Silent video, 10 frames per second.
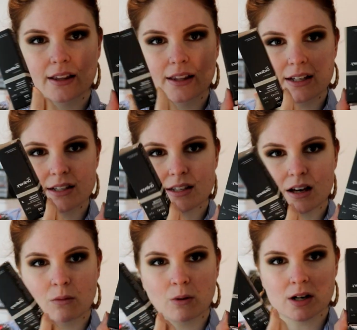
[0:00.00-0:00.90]
these
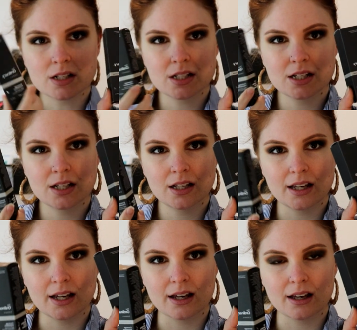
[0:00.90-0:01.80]
are what
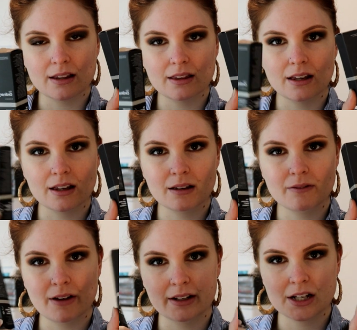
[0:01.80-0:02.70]
the
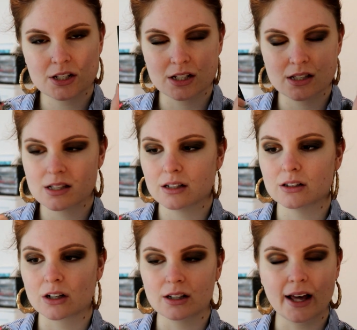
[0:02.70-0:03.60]
foundations
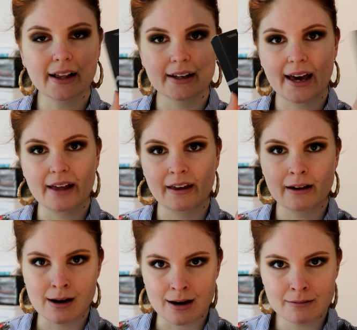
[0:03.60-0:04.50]
look like how they
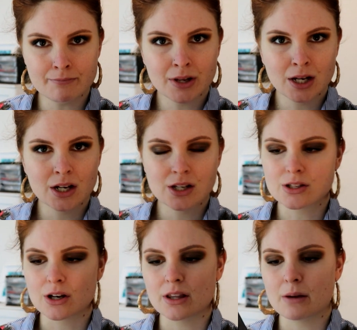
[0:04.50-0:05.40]
come.
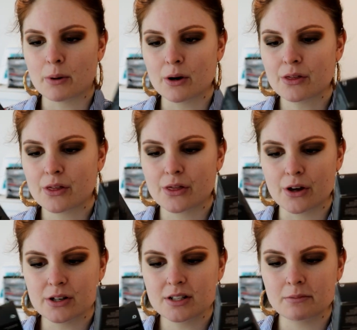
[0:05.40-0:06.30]
So they're both
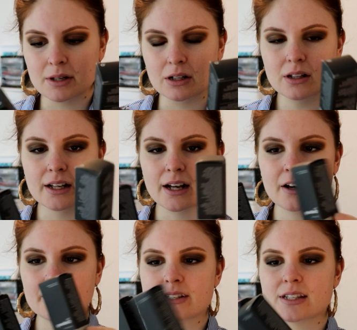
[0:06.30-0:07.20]
30 ml, and
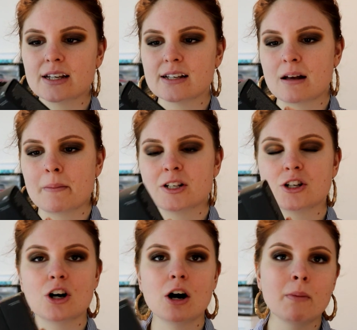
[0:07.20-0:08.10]
I obviously, as I
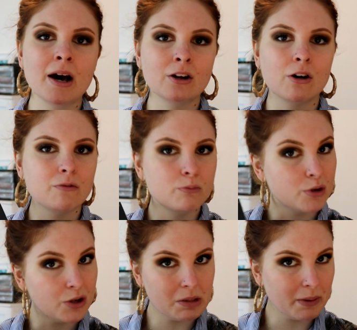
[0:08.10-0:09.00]
mentioned, got mine off
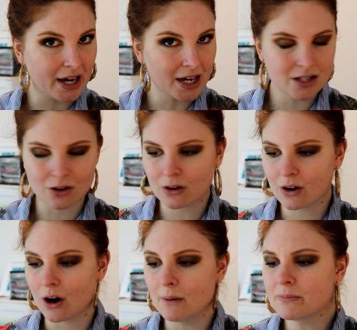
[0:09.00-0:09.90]

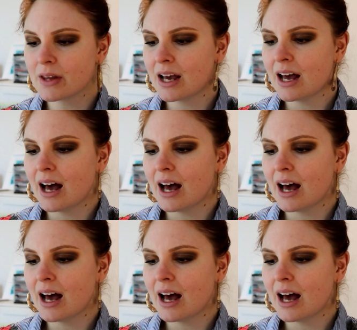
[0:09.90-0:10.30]
beautybay.com.